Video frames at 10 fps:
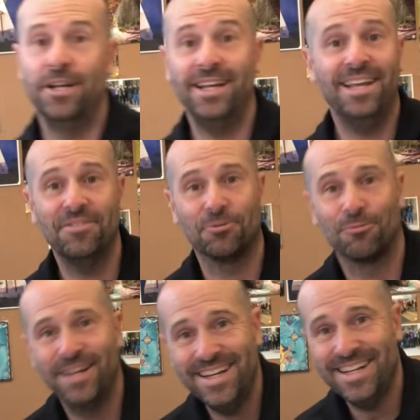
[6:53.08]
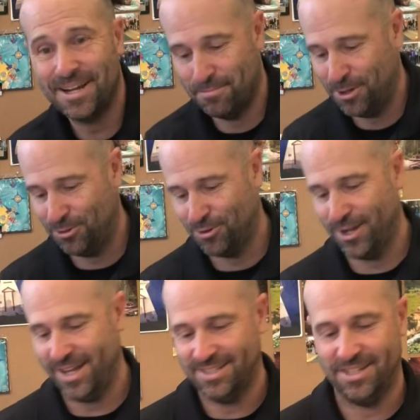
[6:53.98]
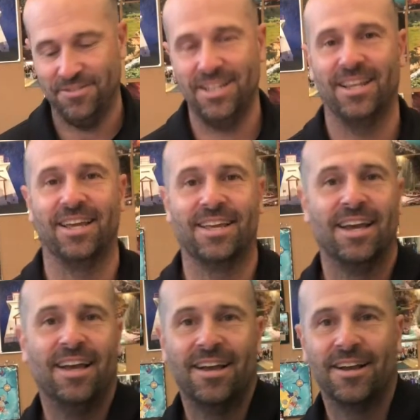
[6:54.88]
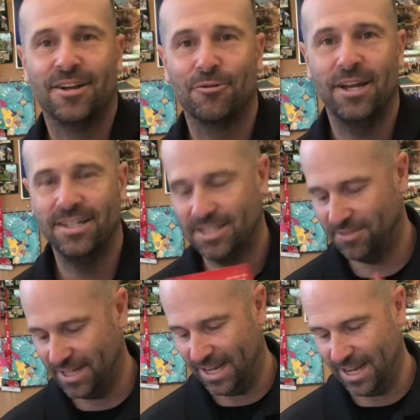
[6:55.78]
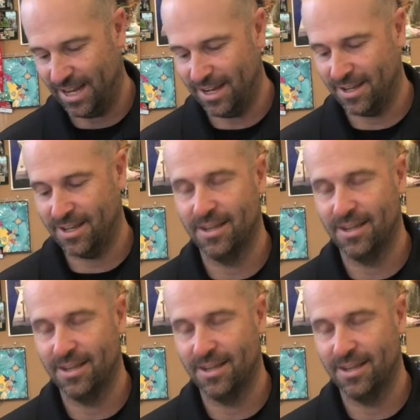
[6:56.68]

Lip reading: even reading about creativity, like Creativity Inc.,